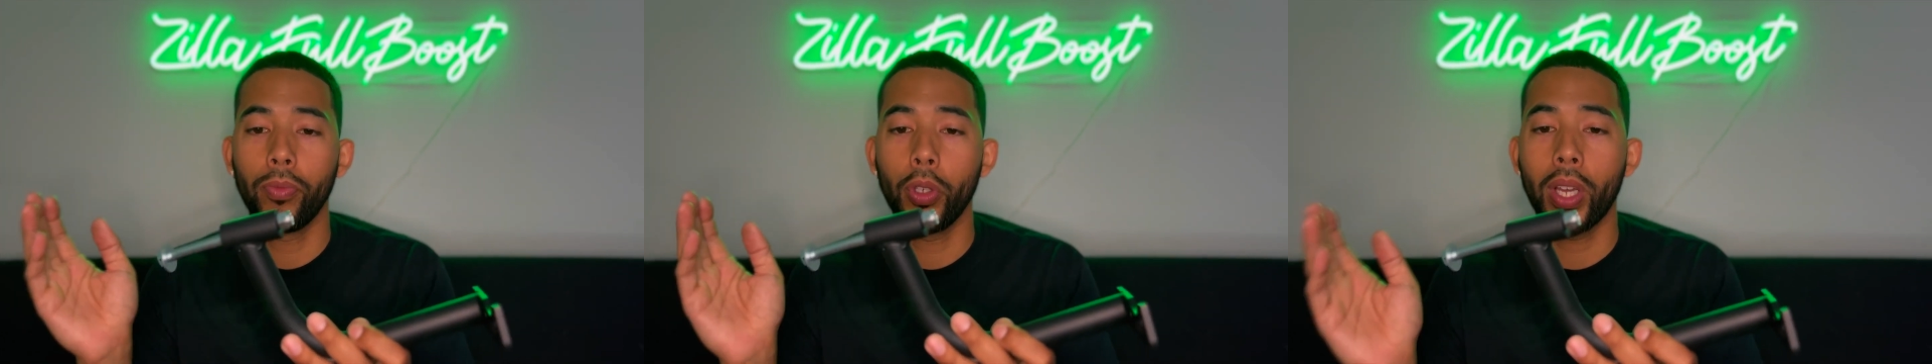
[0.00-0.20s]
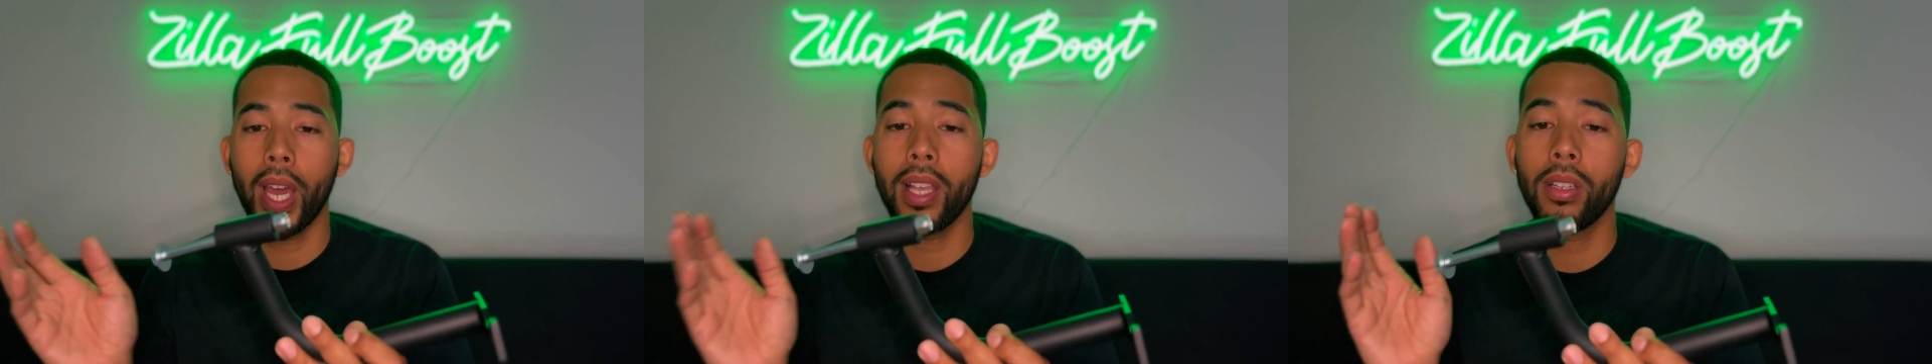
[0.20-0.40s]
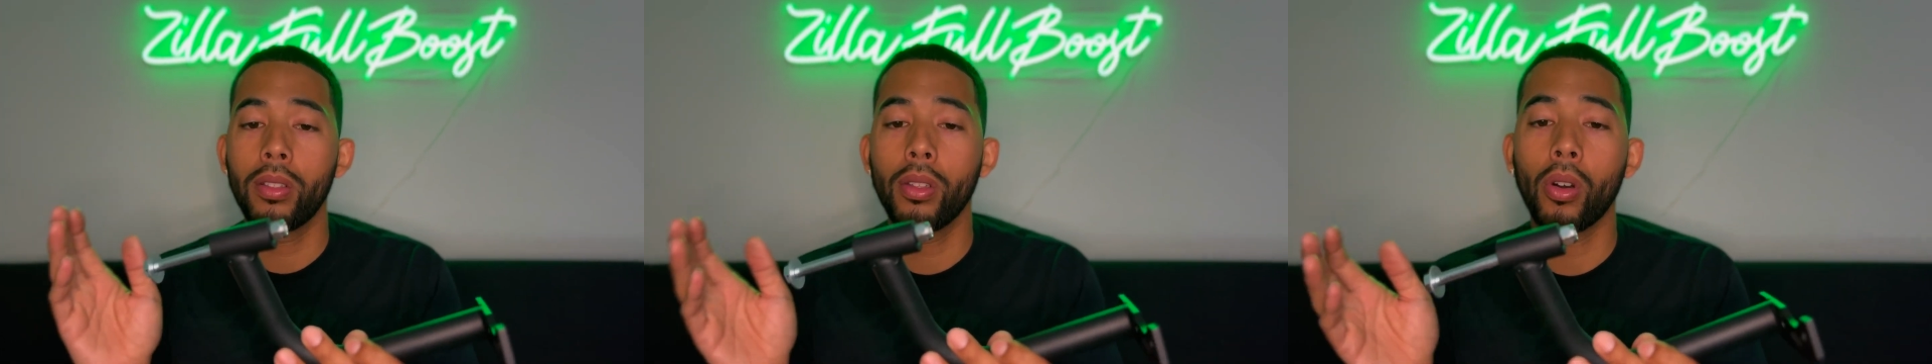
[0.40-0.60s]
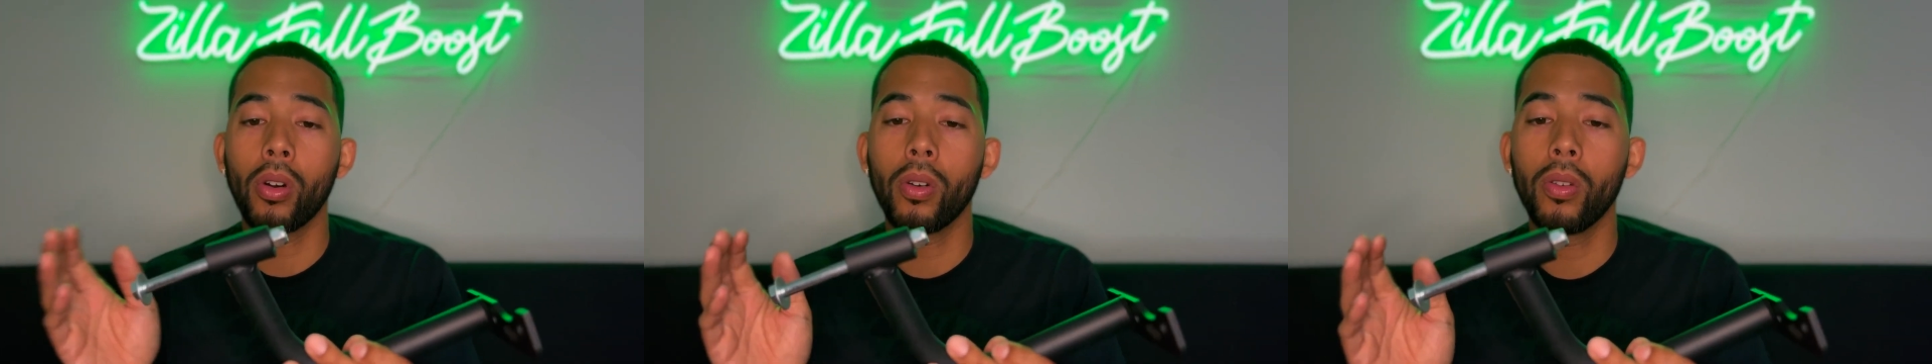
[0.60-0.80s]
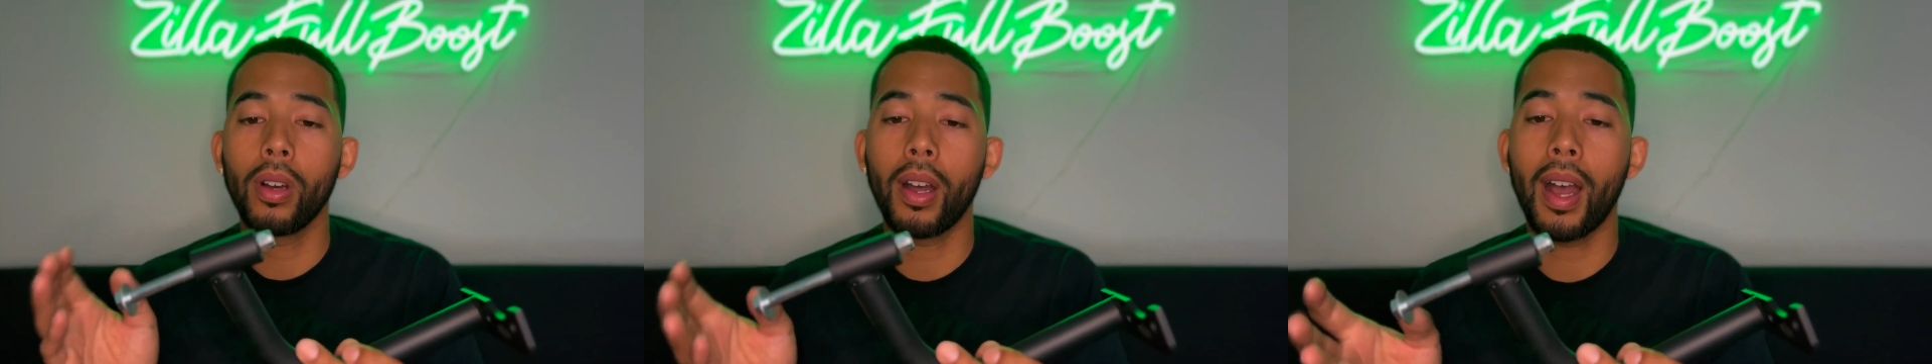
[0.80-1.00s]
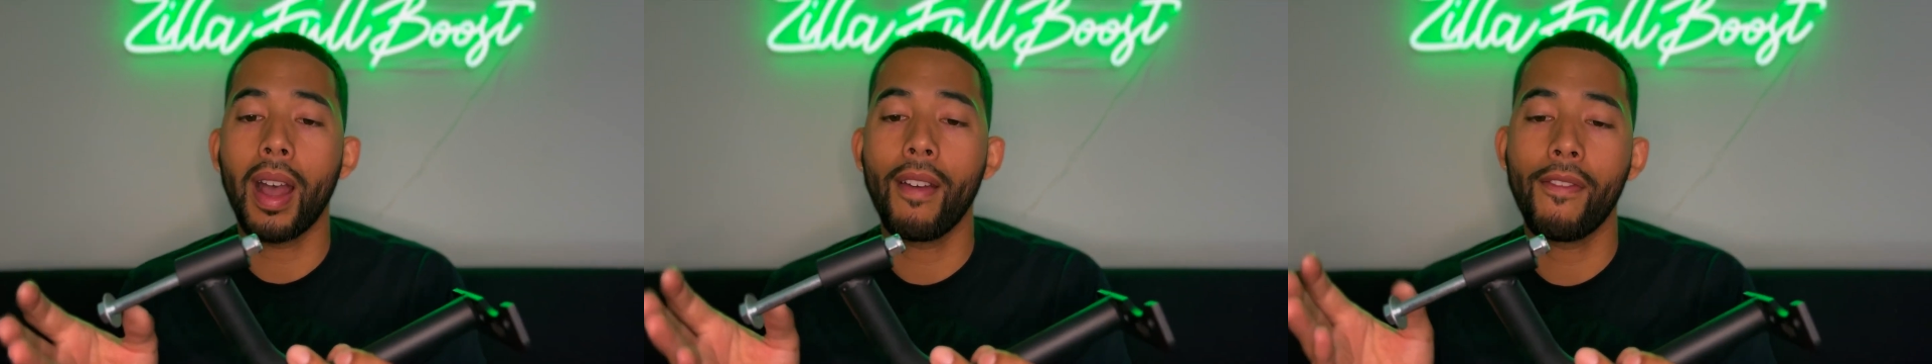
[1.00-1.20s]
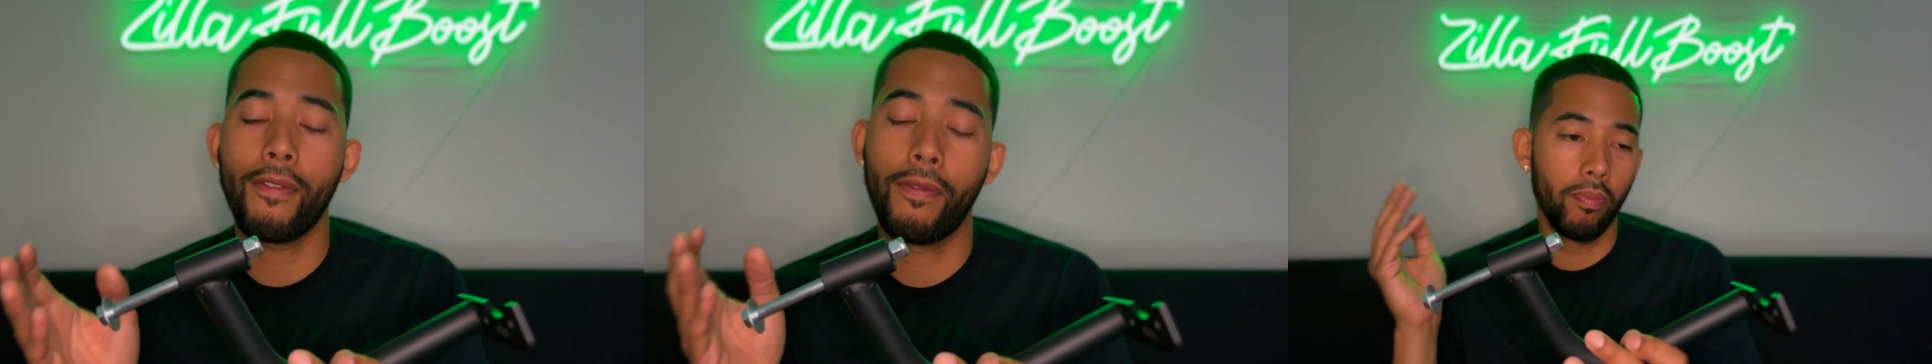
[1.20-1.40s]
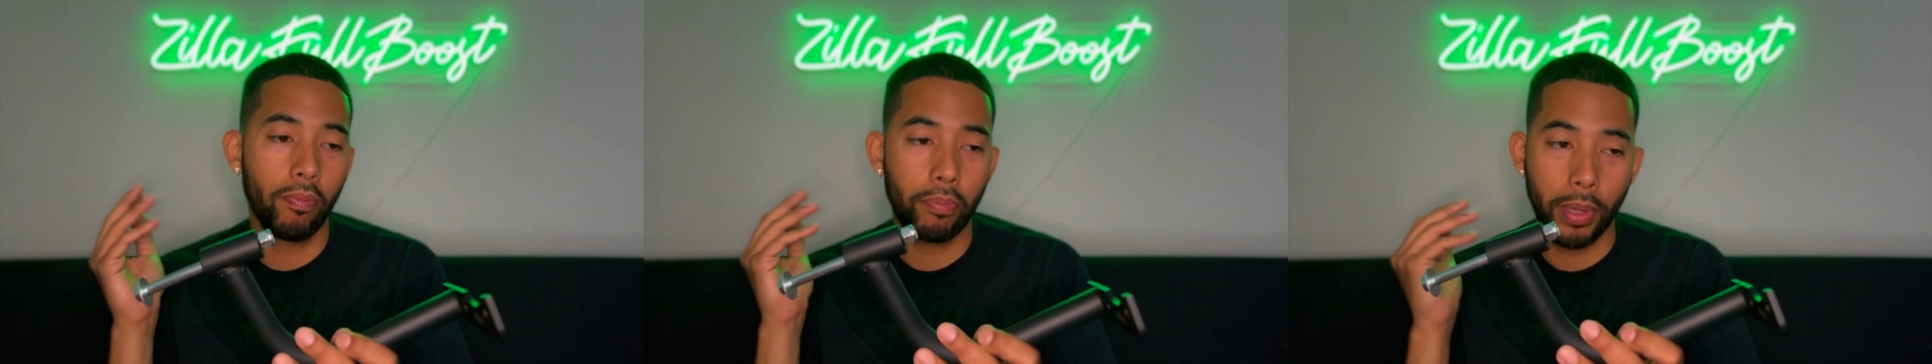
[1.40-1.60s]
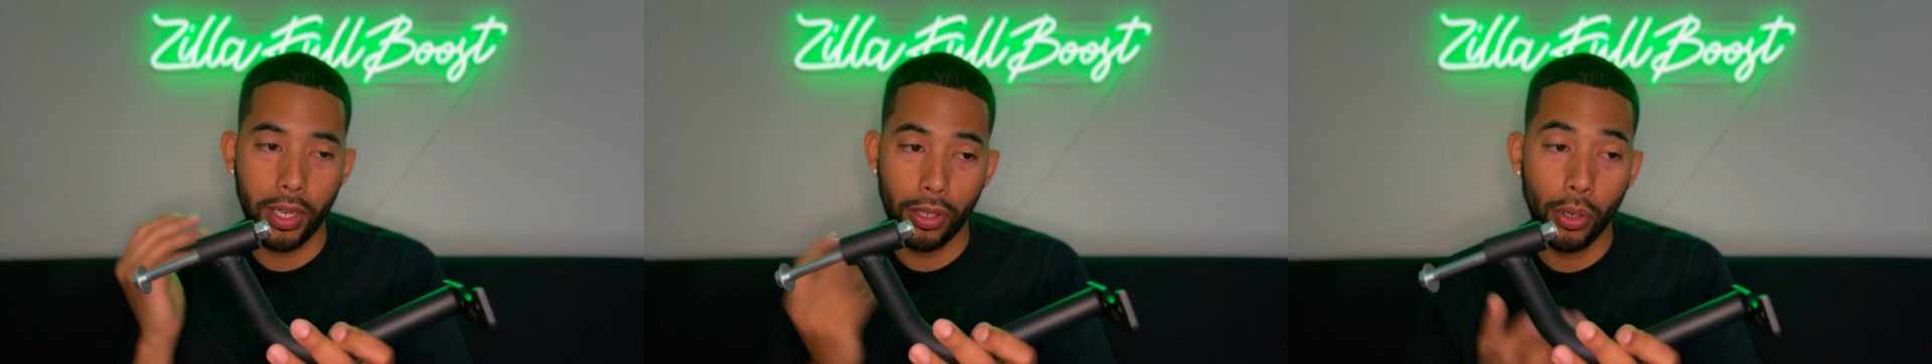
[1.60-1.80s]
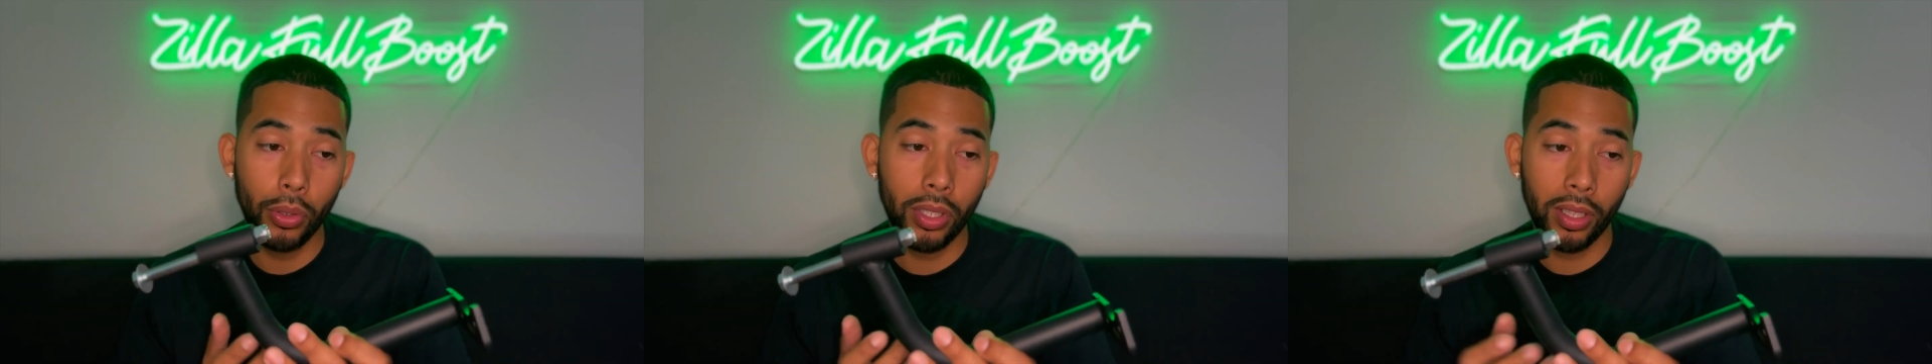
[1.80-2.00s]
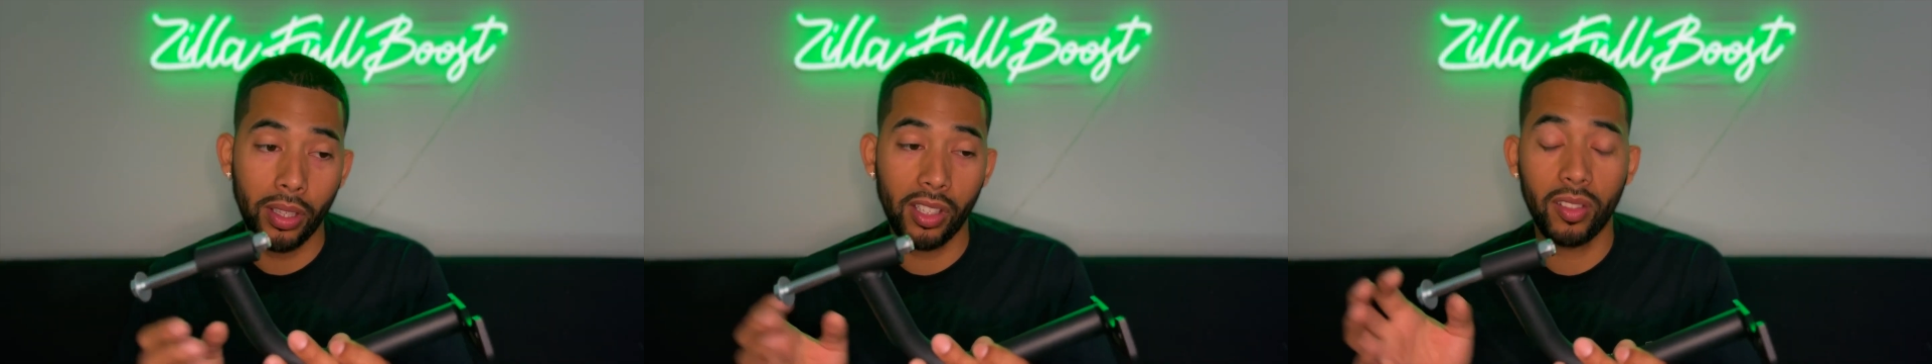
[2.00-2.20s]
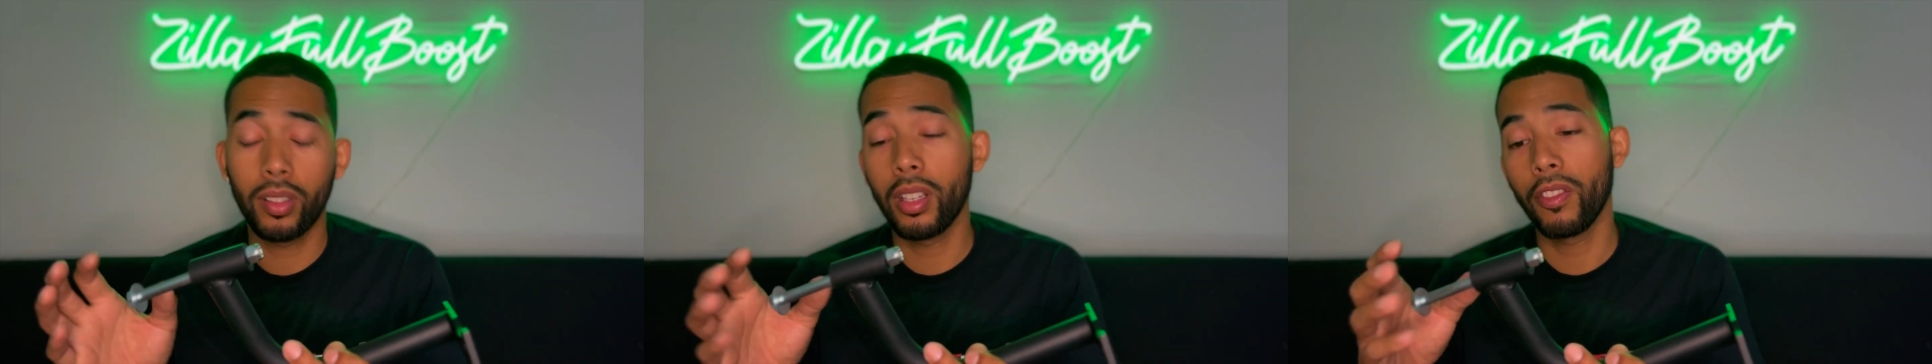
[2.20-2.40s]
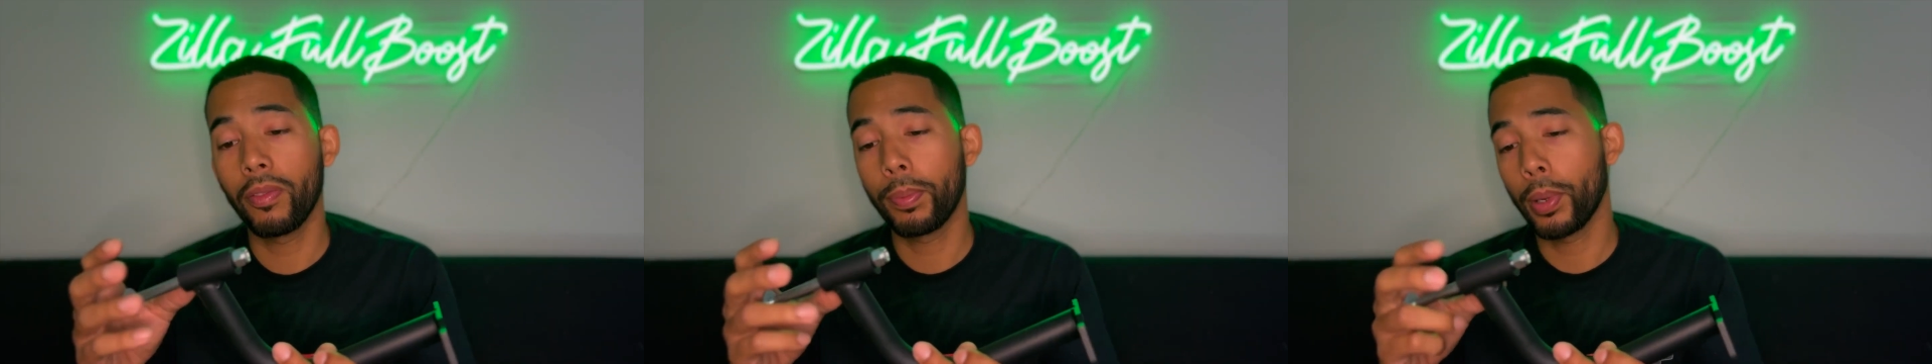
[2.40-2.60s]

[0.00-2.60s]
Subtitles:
you guys know I've been using this diff